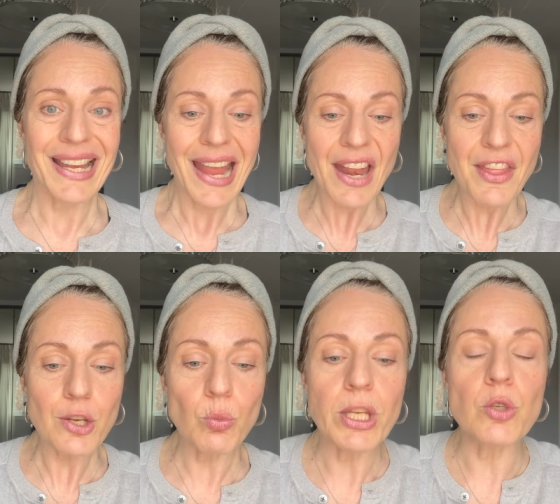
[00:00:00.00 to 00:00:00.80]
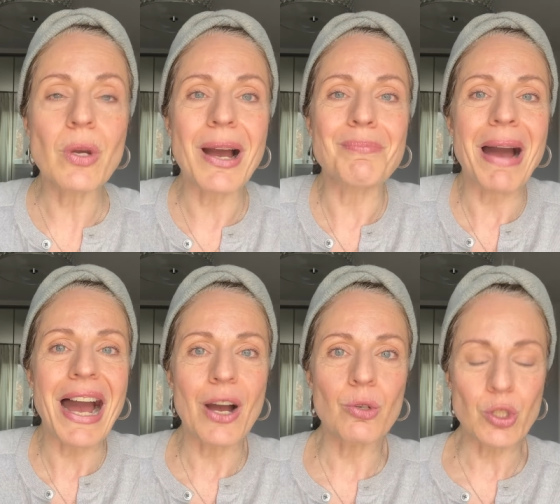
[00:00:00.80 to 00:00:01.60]
And then when you come
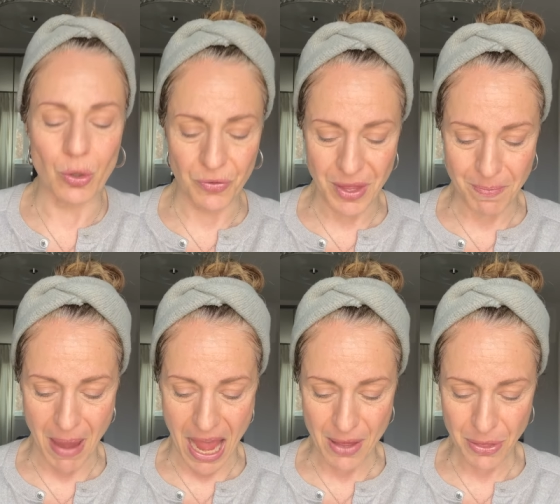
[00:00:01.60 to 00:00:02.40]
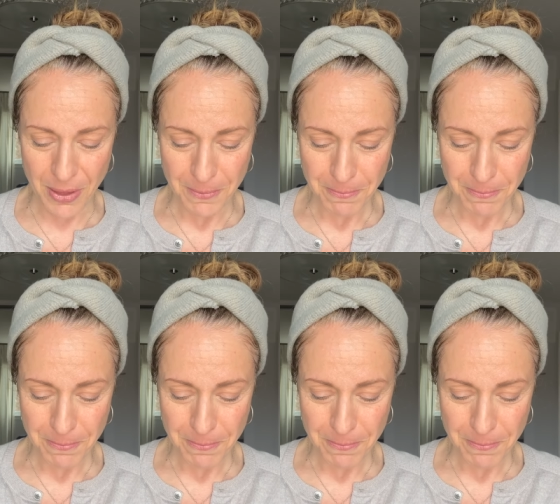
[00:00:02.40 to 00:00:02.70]
out of the bath,